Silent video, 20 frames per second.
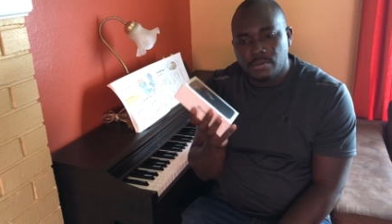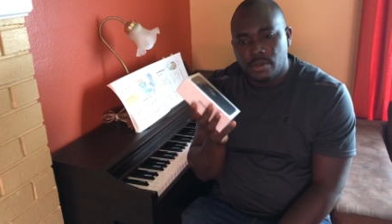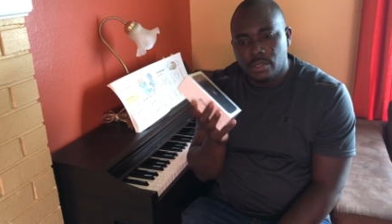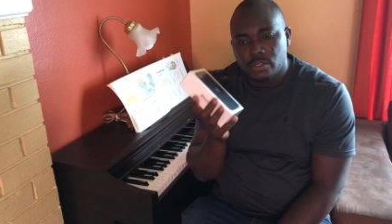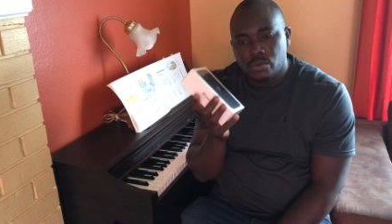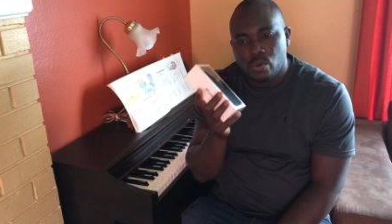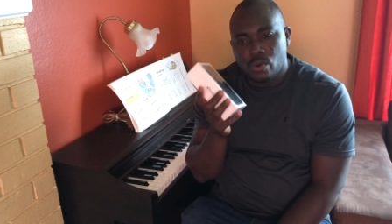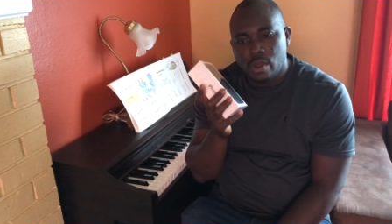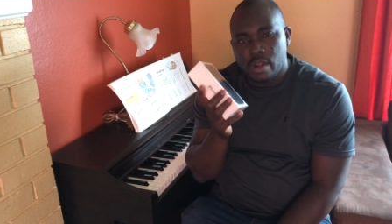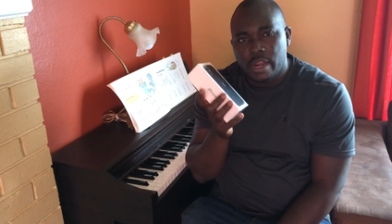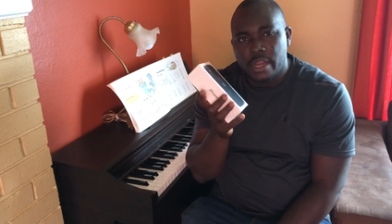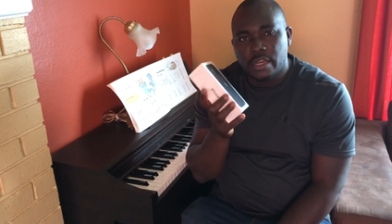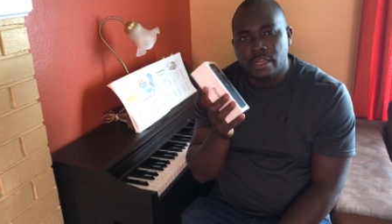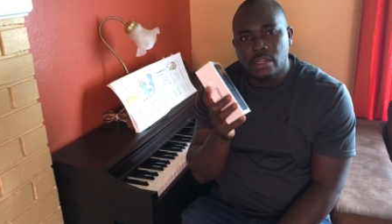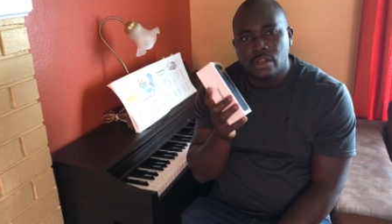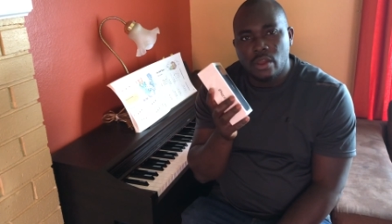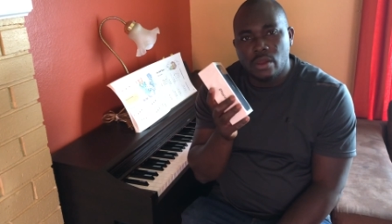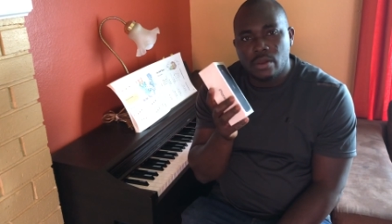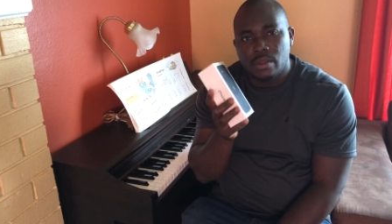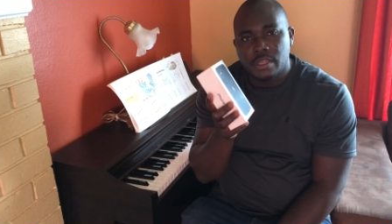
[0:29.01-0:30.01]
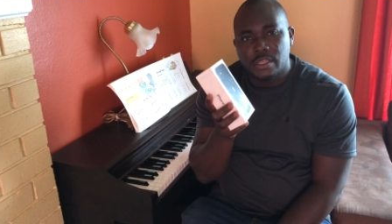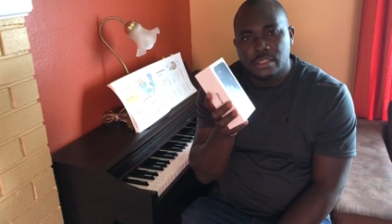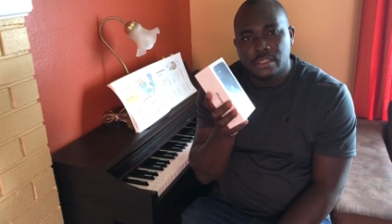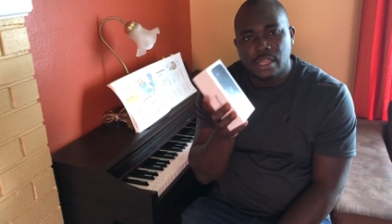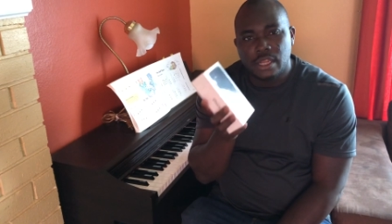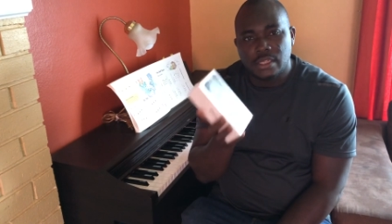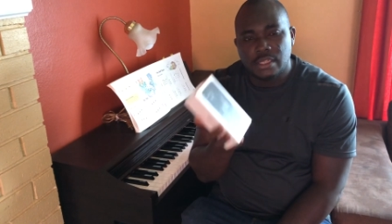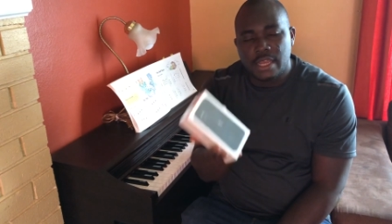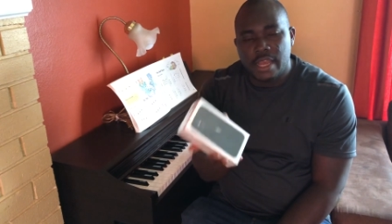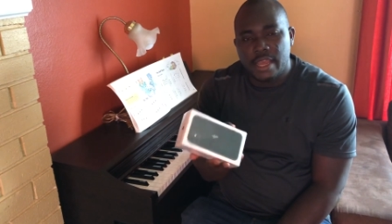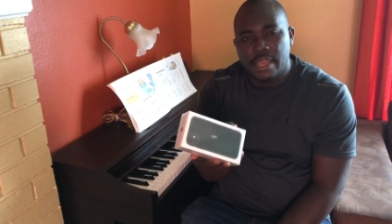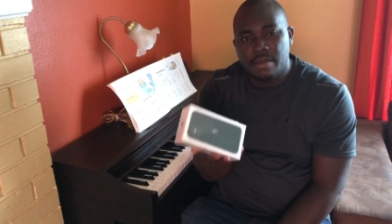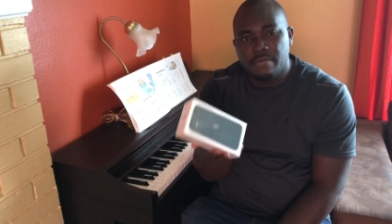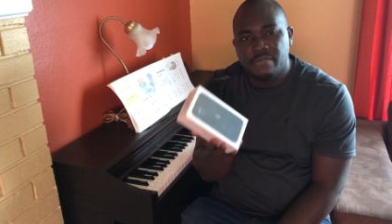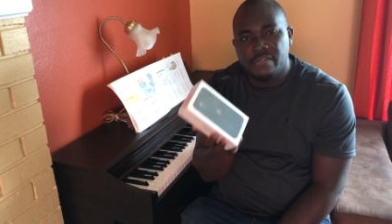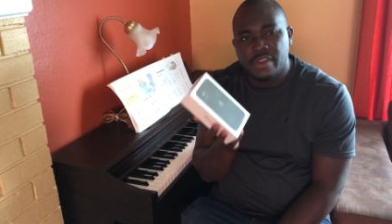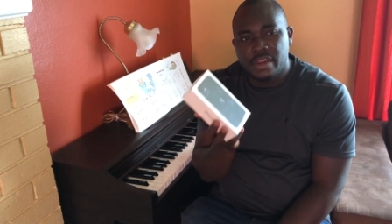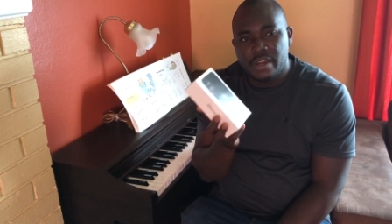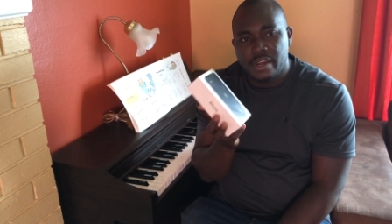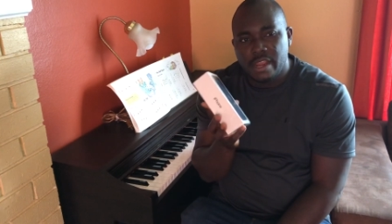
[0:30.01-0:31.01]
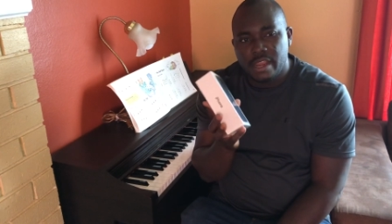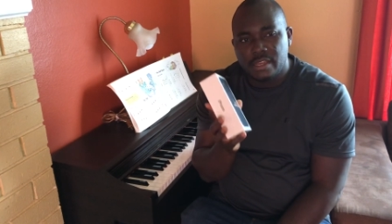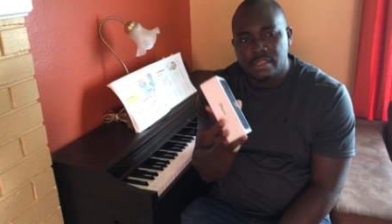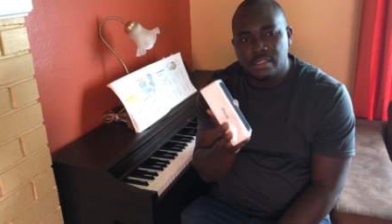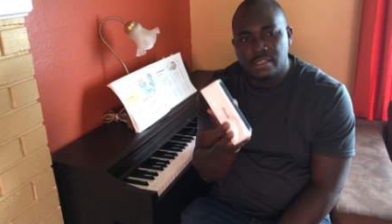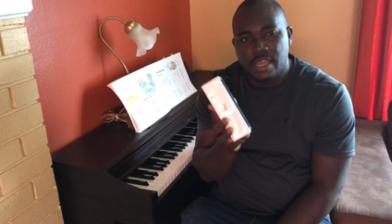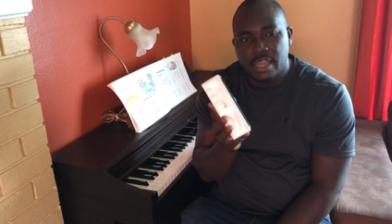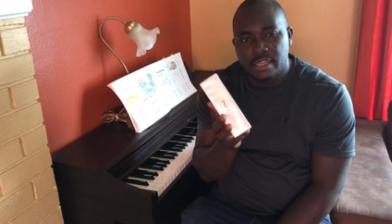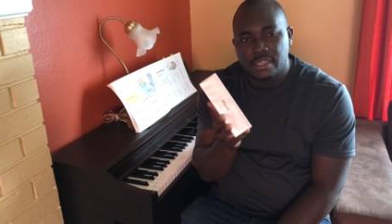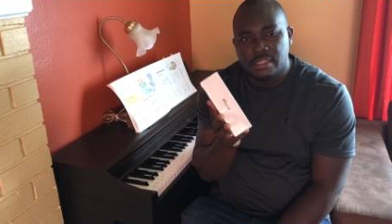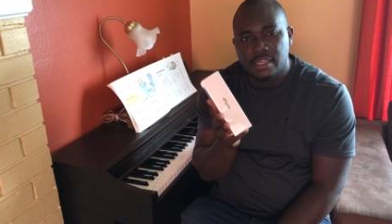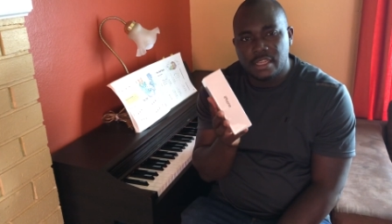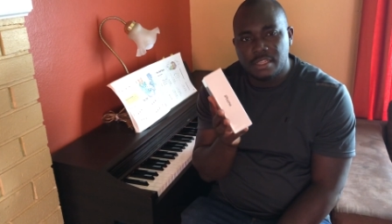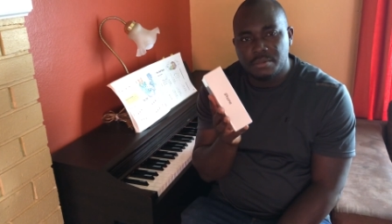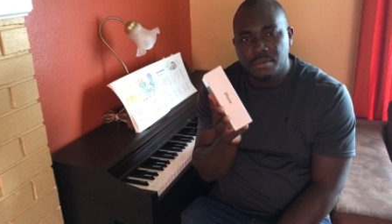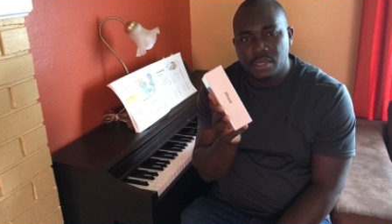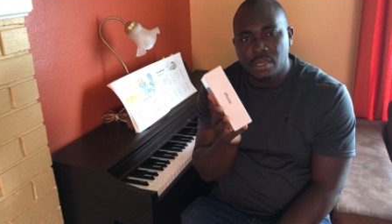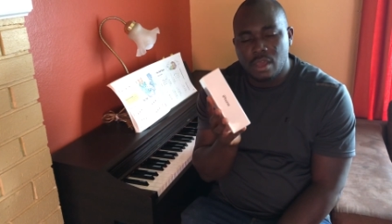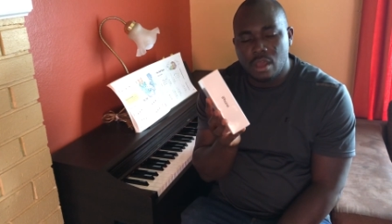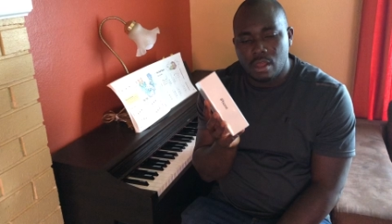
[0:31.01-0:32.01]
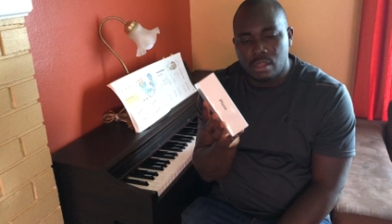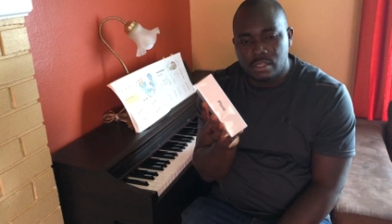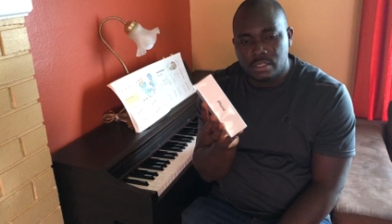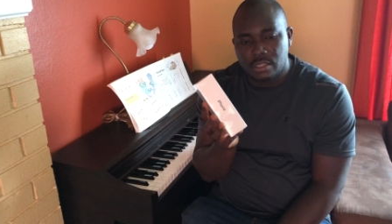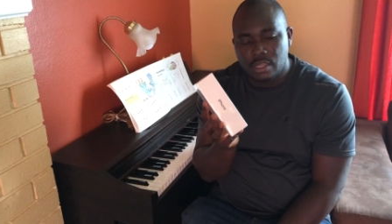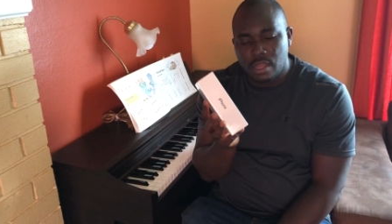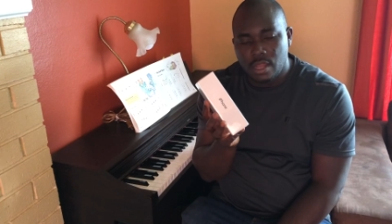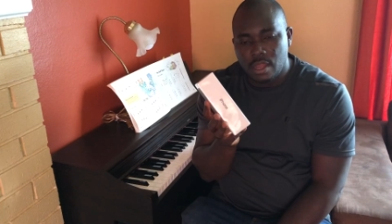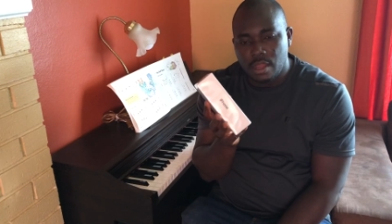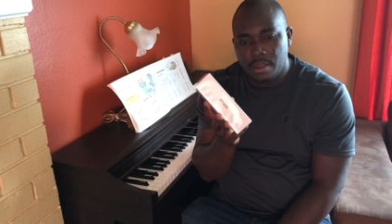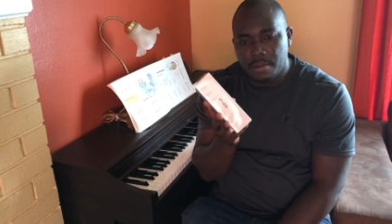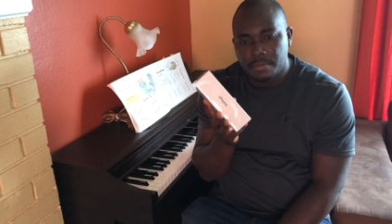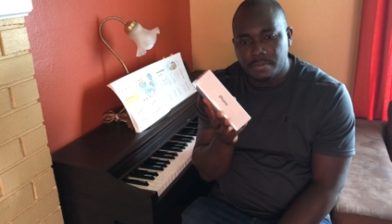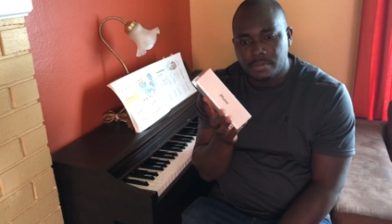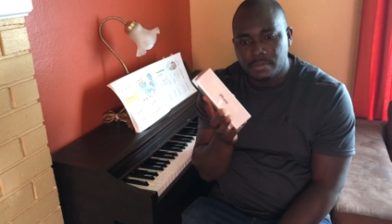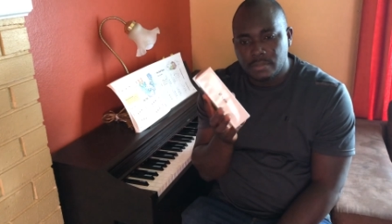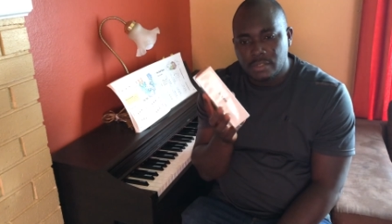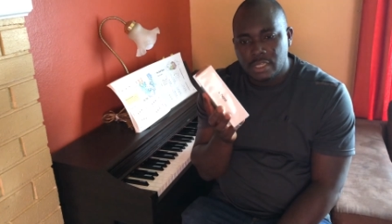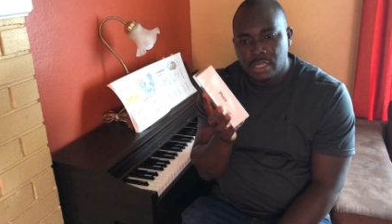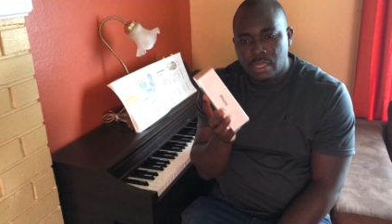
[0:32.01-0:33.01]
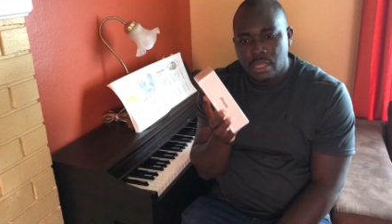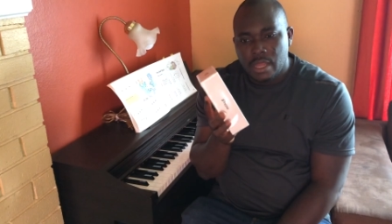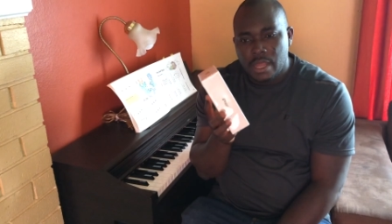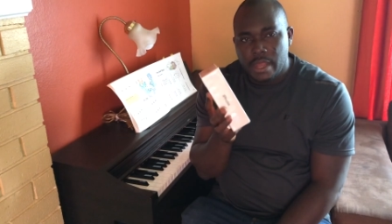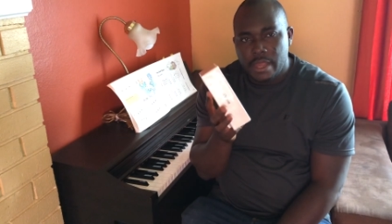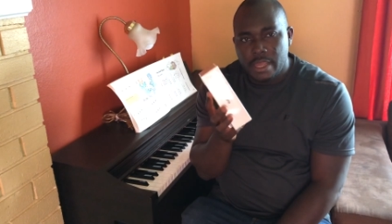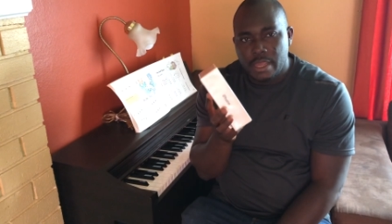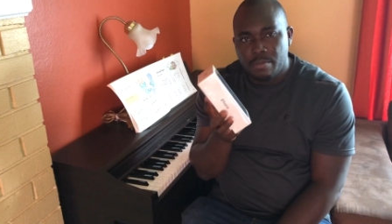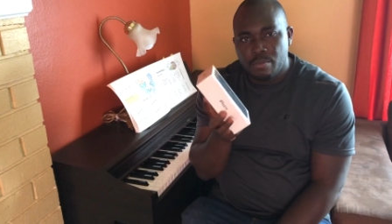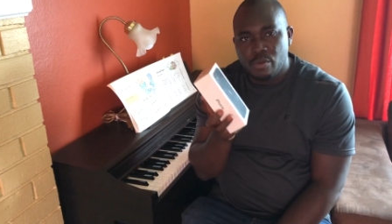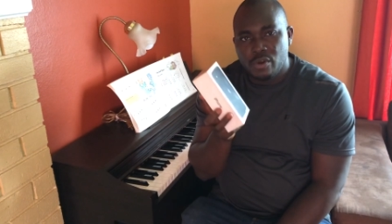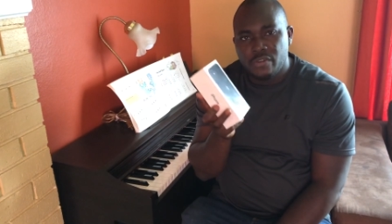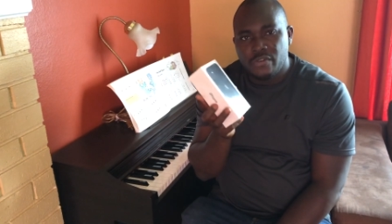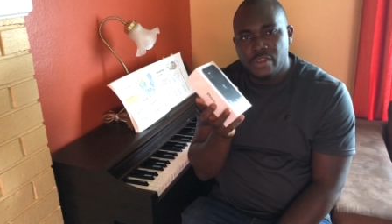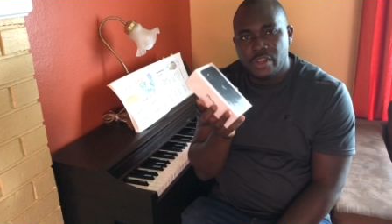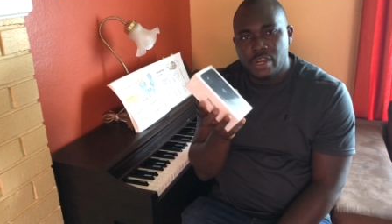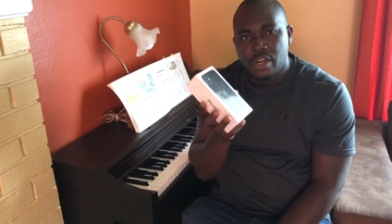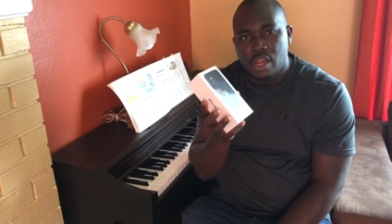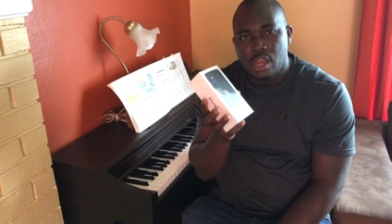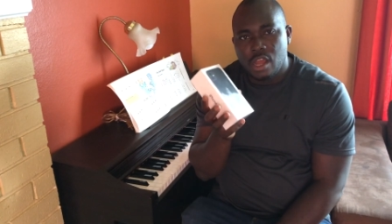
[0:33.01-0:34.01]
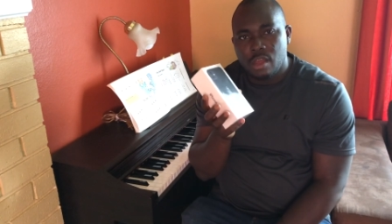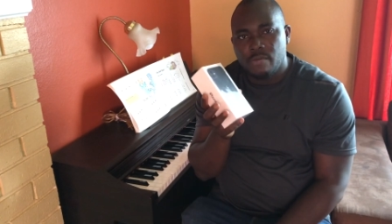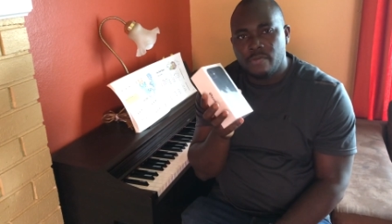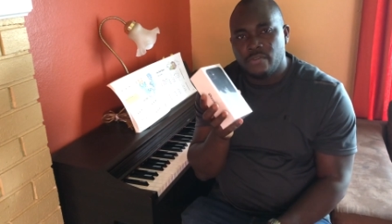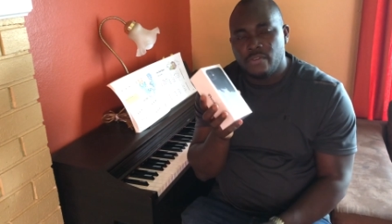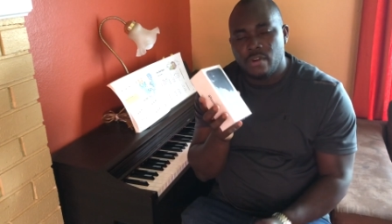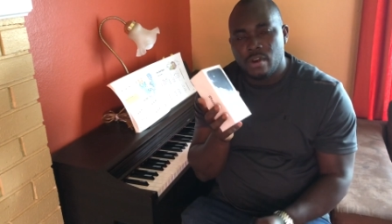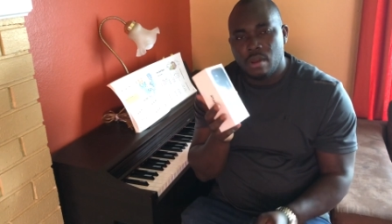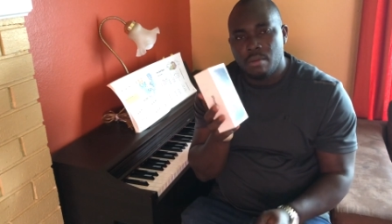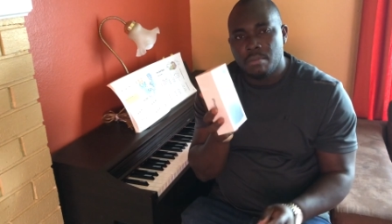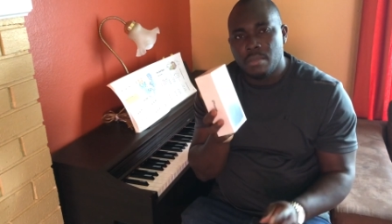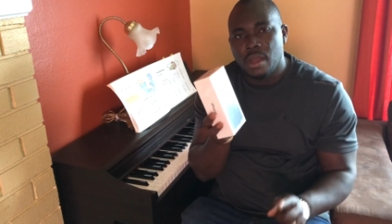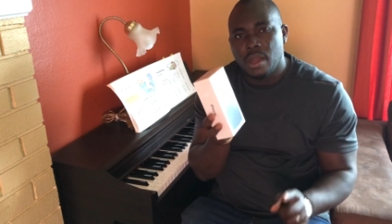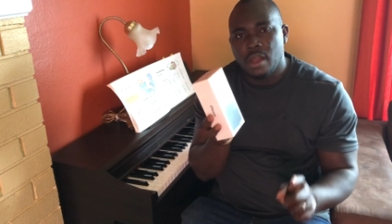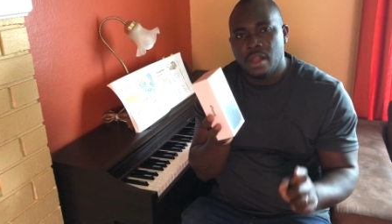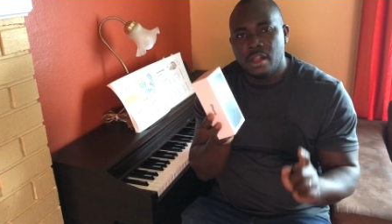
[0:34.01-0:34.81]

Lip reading: but what I know is that I am very excited because I am moving up from